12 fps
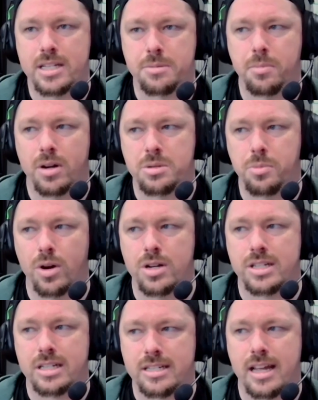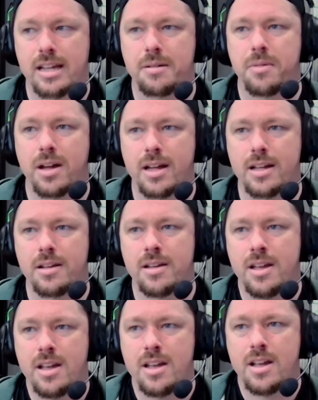is much more success, I
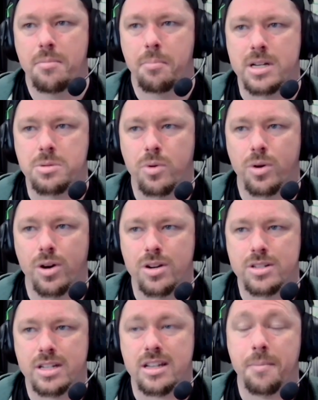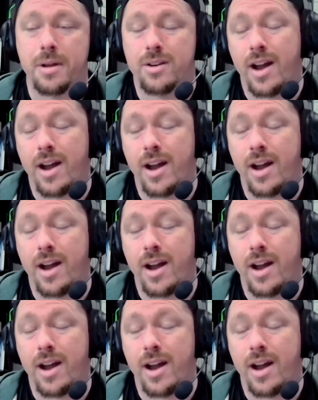mean,